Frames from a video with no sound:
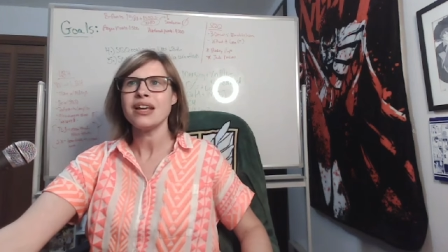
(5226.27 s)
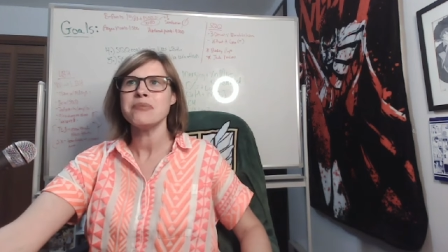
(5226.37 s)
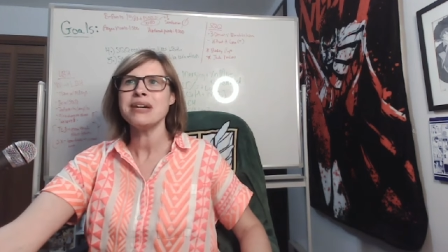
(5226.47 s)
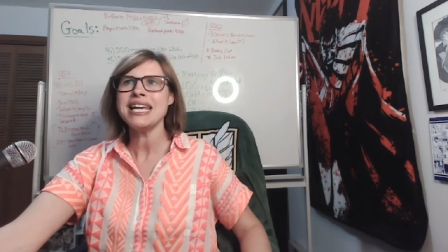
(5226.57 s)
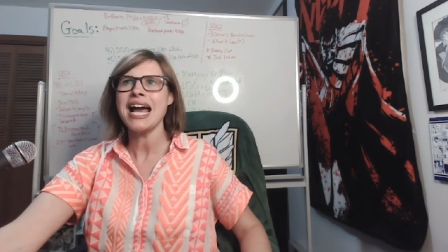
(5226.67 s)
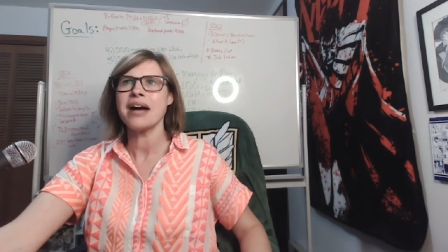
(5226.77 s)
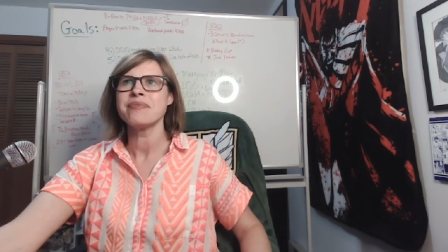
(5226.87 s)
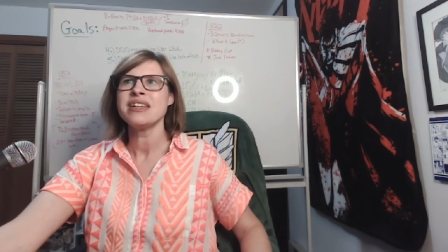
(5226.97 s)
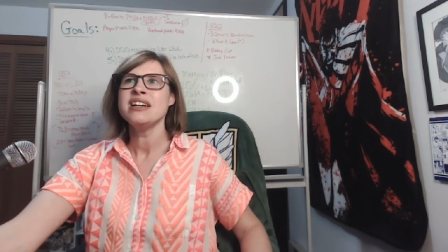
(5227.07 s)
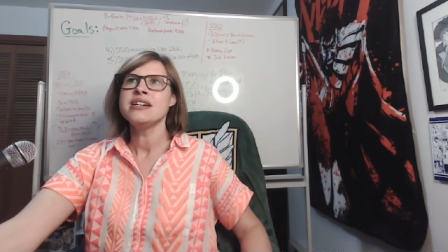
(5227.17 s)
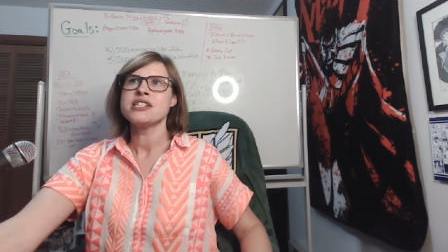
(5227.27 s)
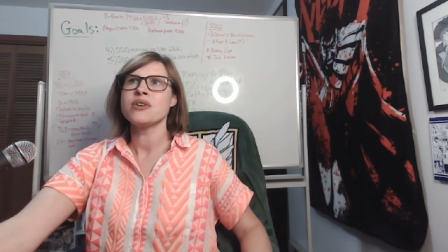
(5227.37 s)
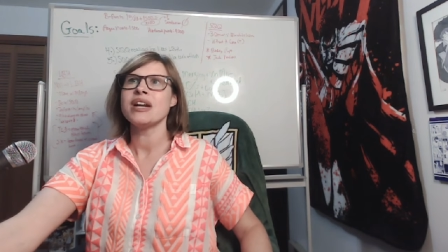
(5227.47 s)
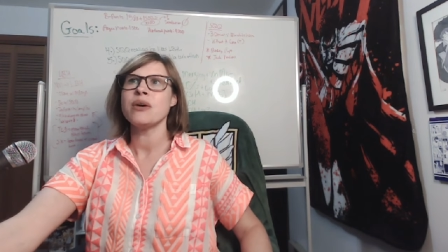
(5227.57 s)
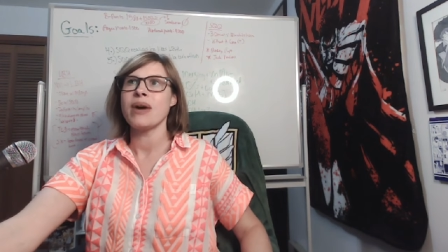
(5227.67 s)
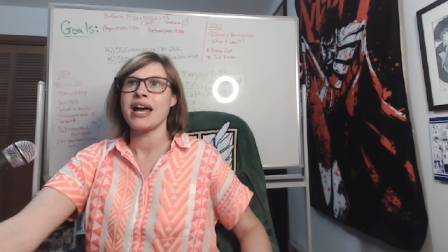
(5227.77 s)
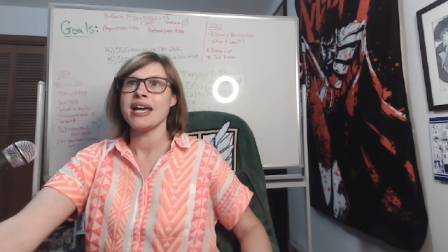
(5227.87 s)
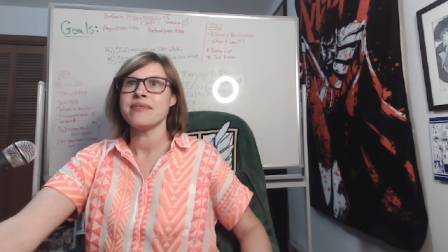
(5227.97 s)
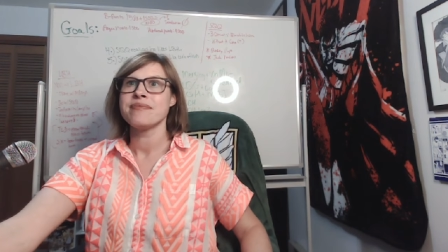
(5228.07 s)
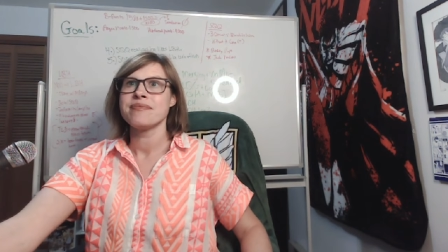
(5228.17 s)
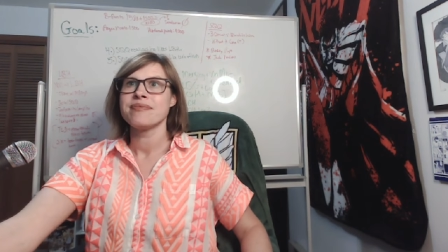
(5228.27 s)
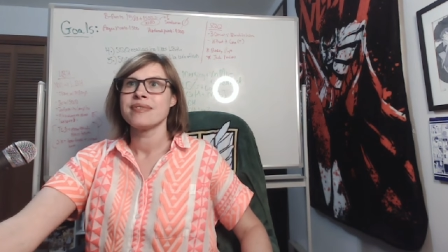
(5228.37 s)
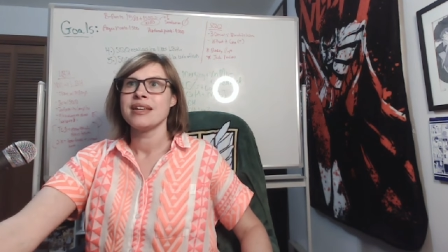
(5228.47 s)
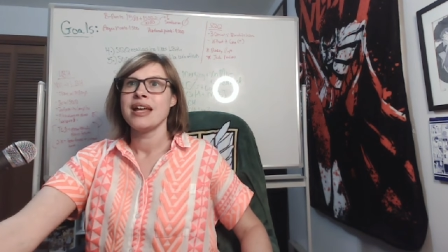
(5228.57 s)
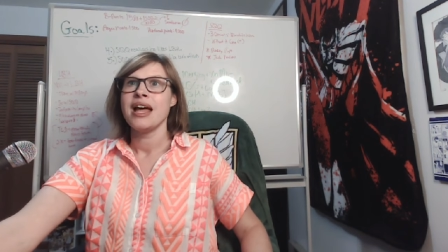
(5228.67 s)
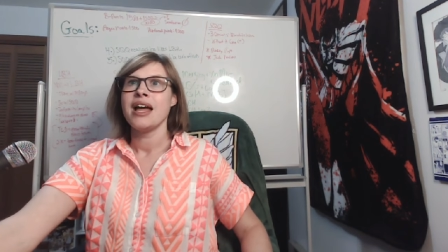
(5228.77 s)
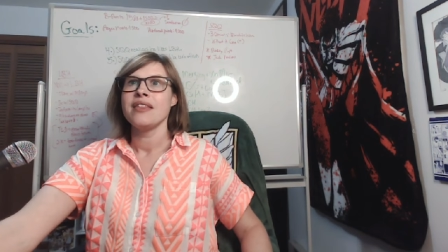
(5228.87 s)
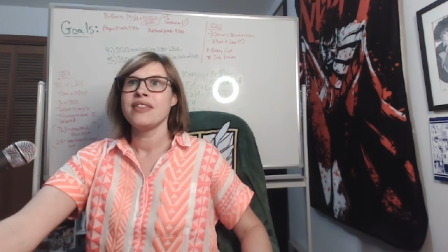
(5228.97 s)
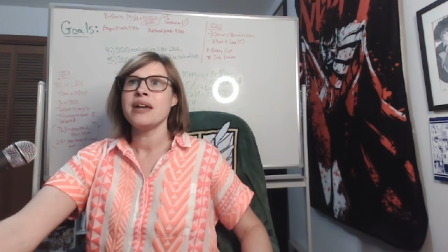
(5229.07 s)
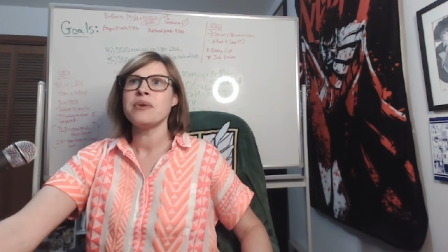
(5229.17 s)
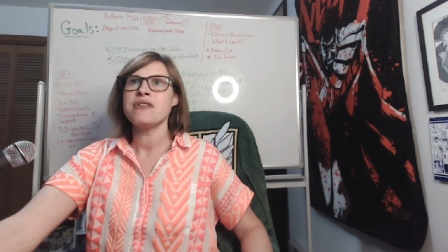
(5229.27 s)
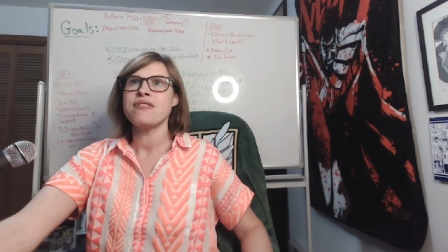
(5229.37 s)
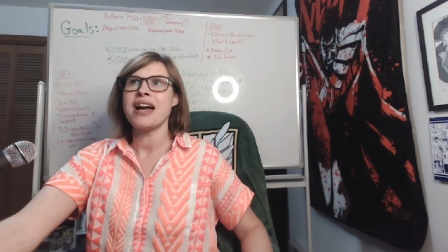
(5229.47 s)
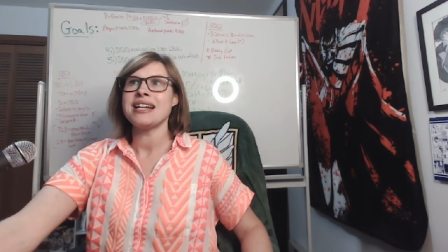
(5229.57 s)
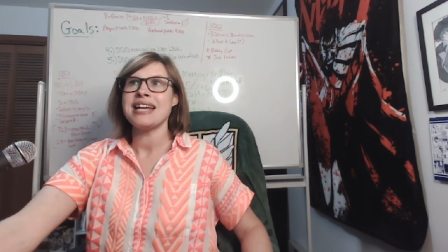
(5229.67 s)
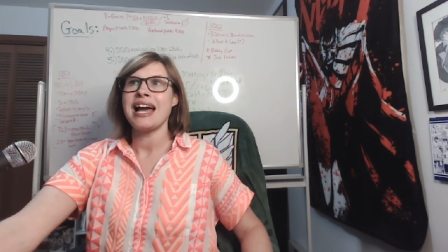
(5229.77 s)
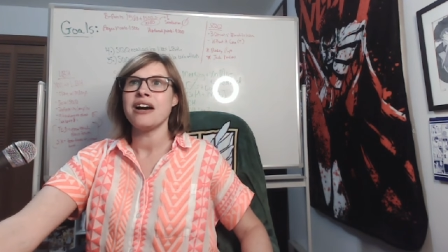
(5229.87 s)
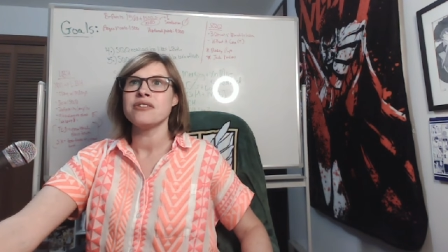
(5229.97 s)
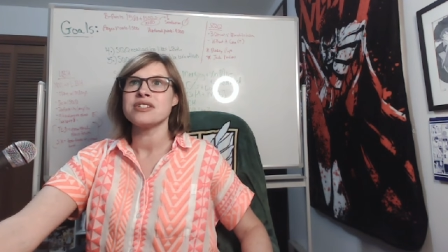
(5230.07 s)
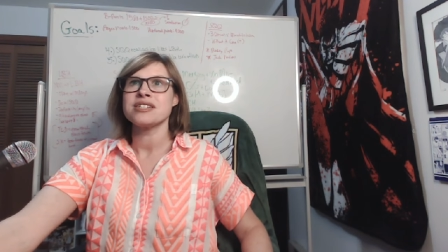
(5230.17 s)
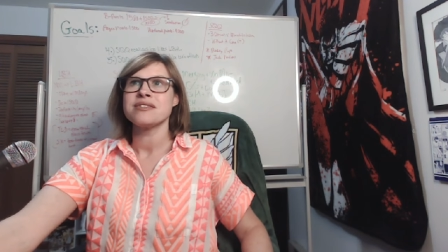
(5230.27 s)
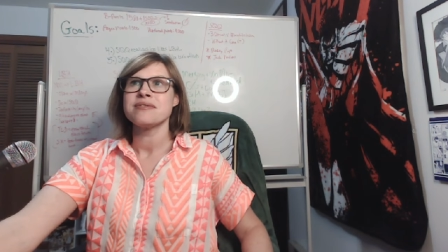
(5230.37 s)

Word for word: But yeah. So anyway, then we find out